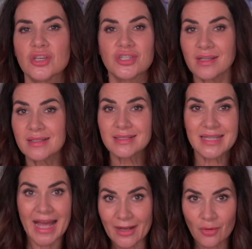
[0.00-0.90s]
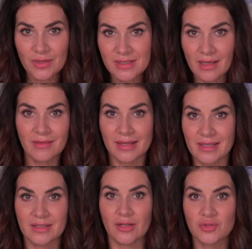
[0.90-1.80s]
She doesn't tackle the son like
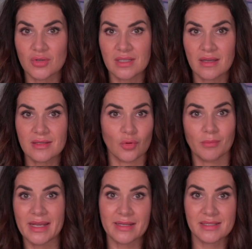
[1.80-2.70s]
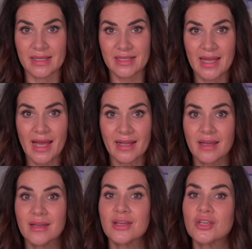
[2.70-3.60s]
the adulteress does or make a sneak attack.
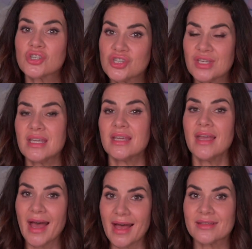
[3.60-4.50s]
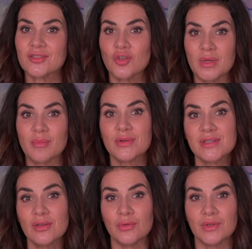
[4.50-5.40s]
She asks to be
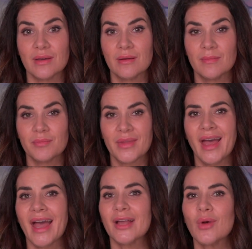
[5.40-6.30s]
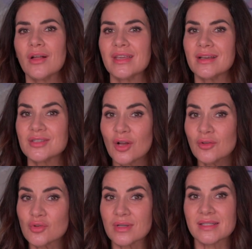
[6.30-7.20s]
pursued. And while the
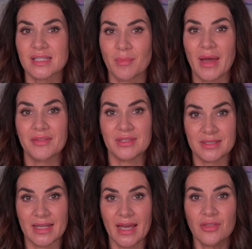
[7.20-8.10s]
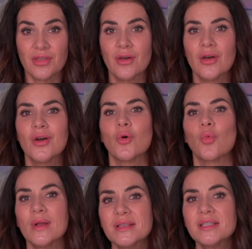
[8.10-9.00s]
adulteress is the path to death,
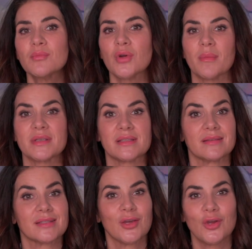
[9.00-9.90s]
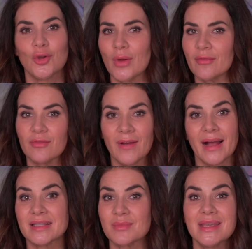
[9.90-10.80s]
wisdom promises, whoever
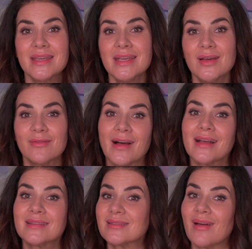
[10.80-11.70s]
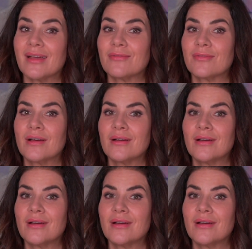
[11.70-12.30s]
finds me finds life.